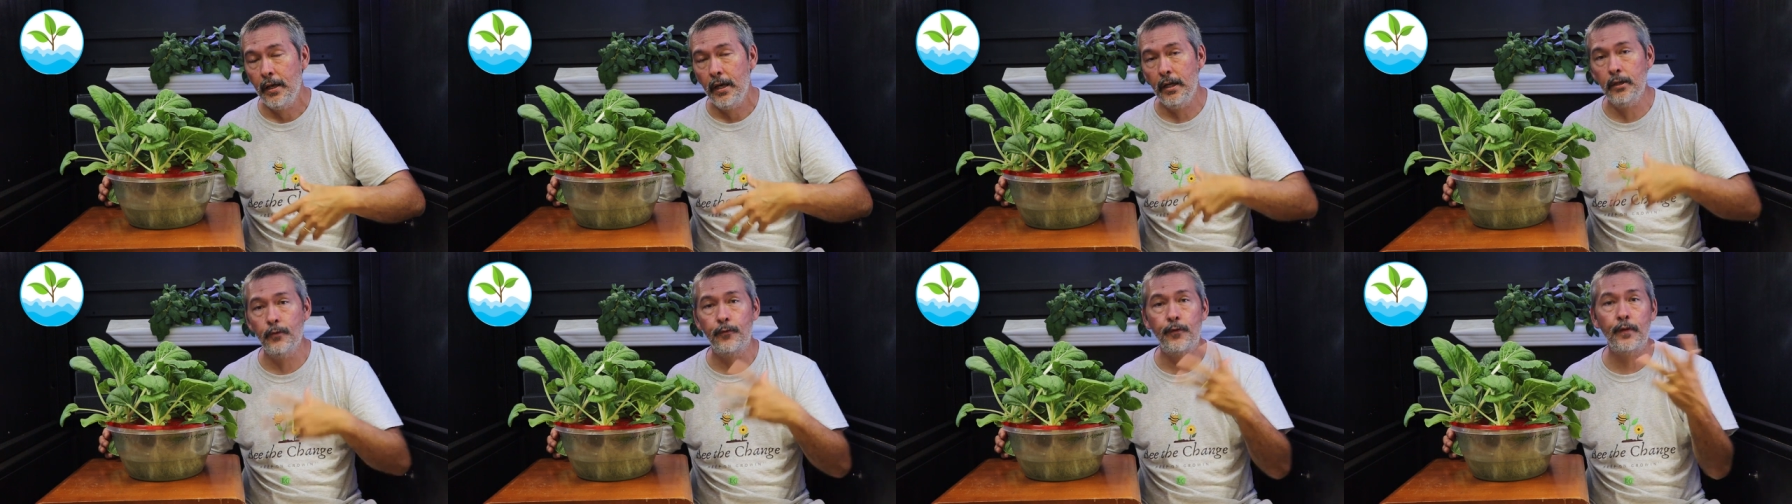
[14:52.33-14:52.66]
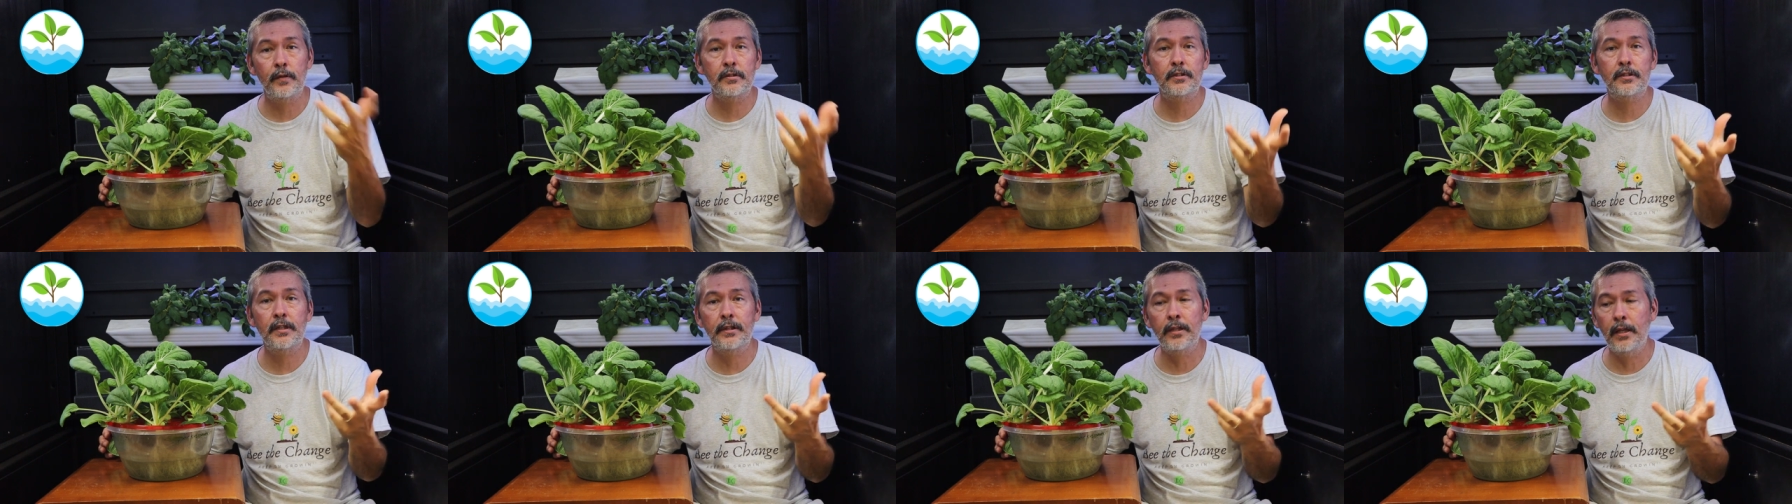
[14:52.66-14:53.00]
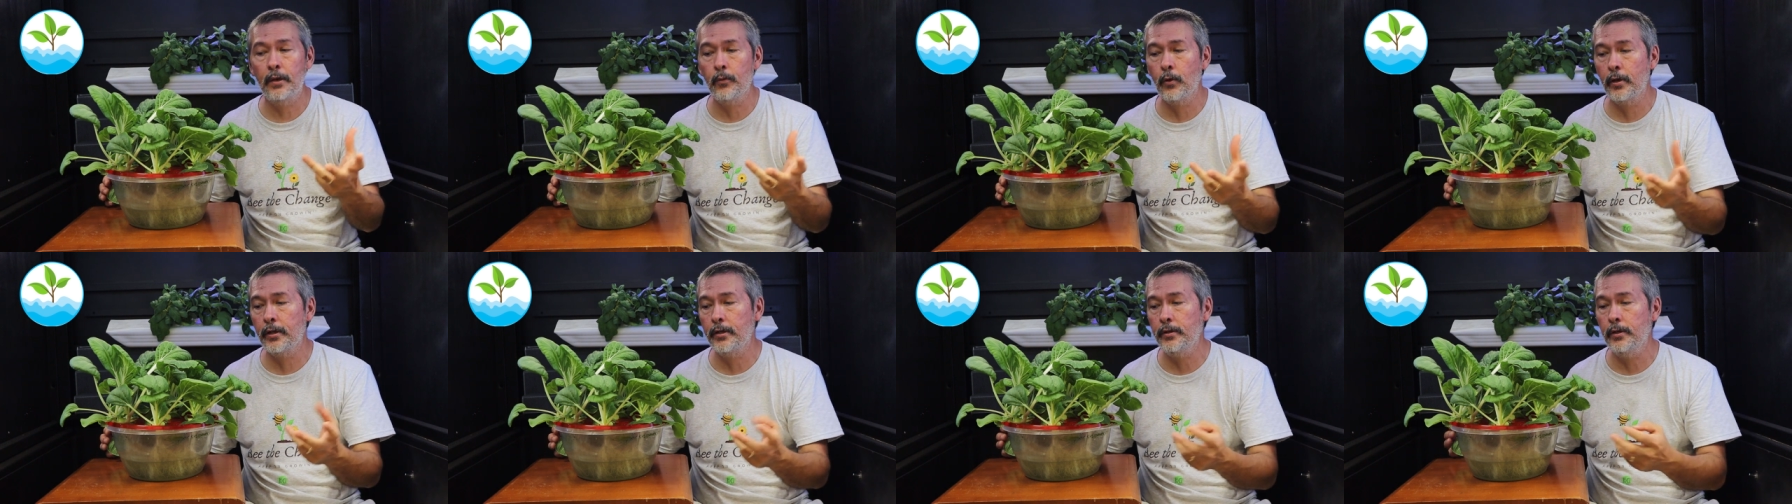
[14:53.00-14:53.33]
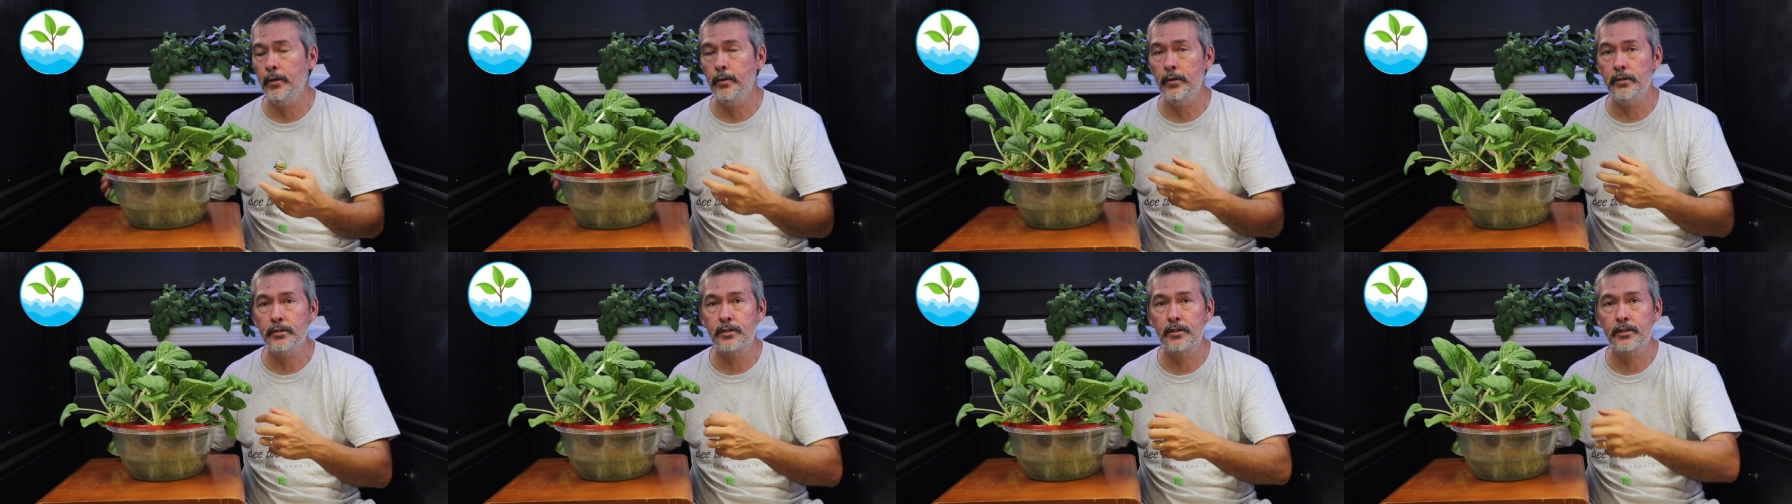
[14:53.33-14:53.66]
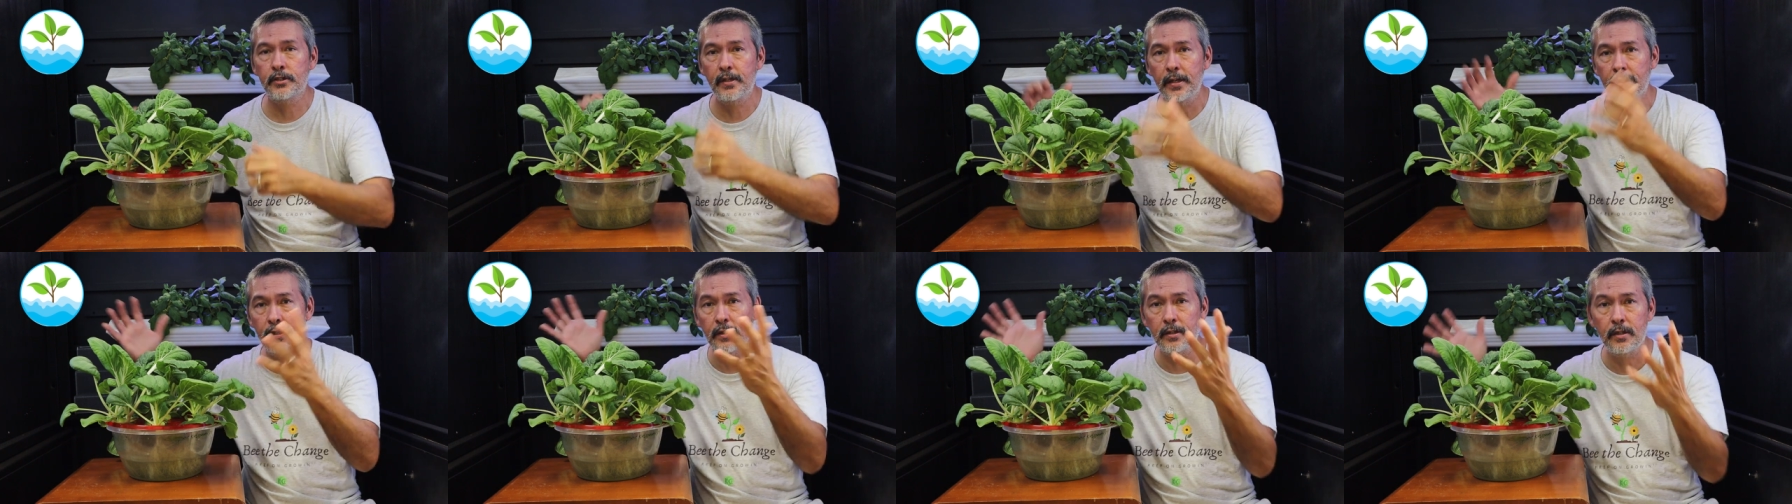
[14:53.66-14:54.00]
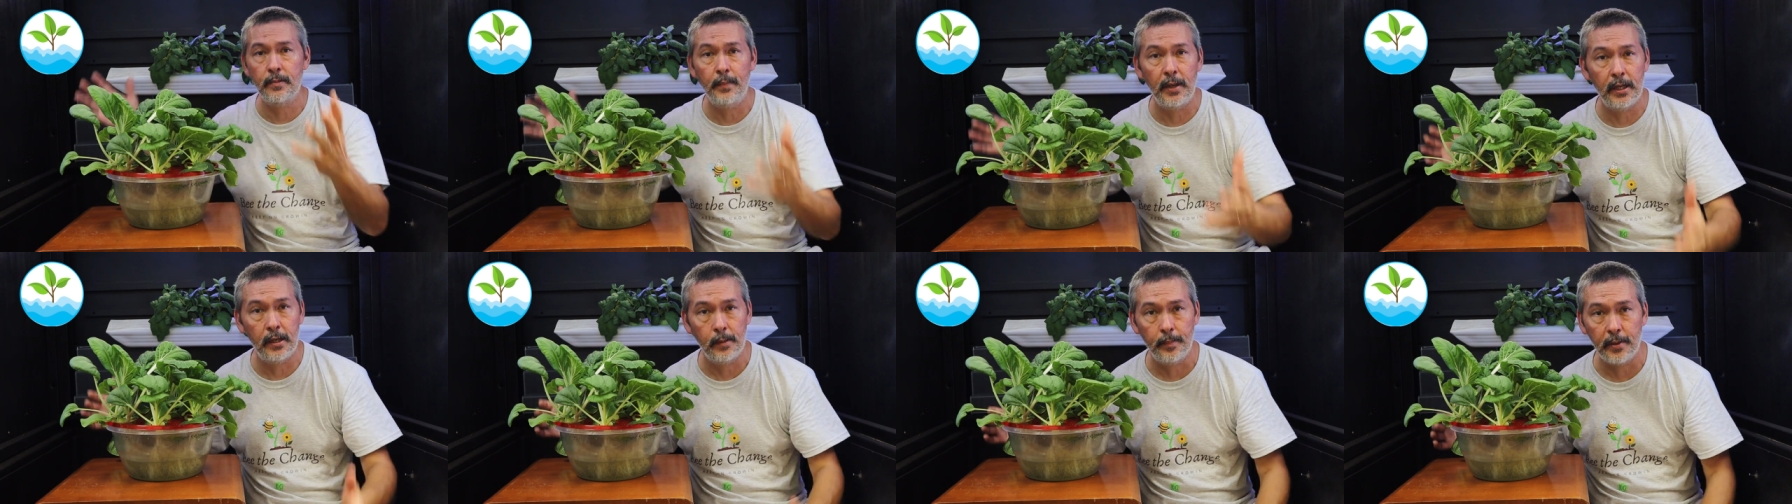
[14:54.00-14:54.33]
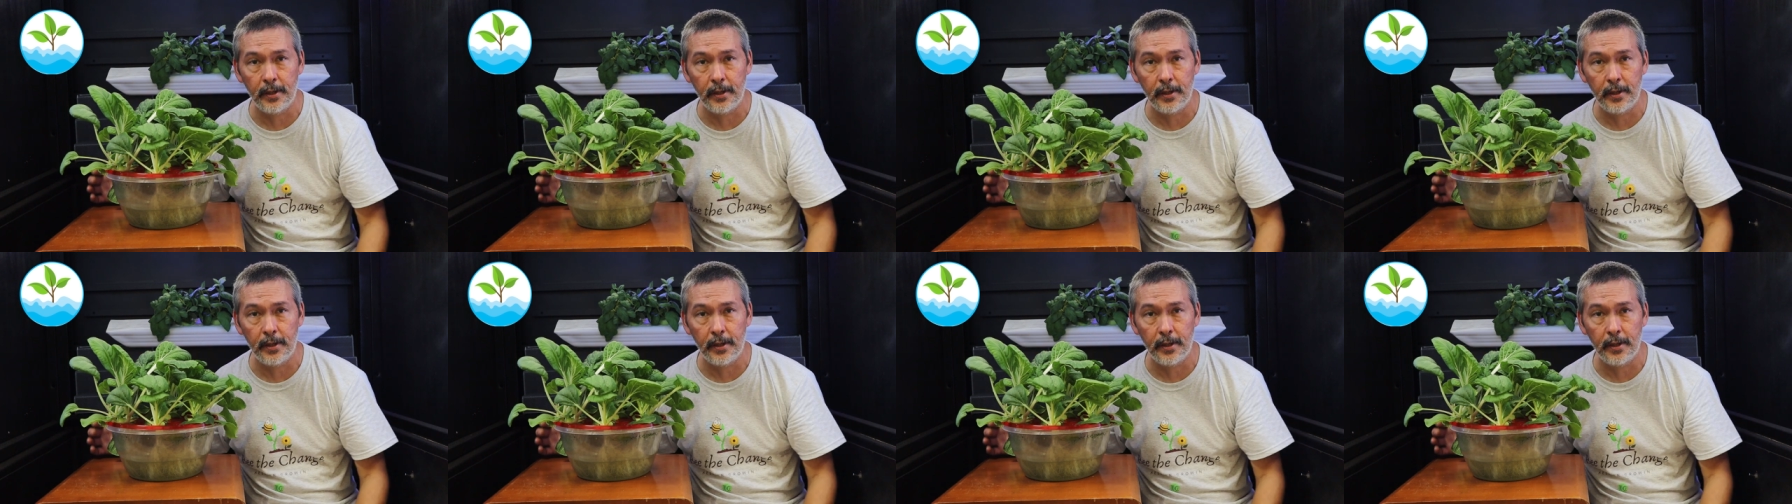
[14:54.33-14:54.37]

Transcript: and the first thing they want to do is stick a tomato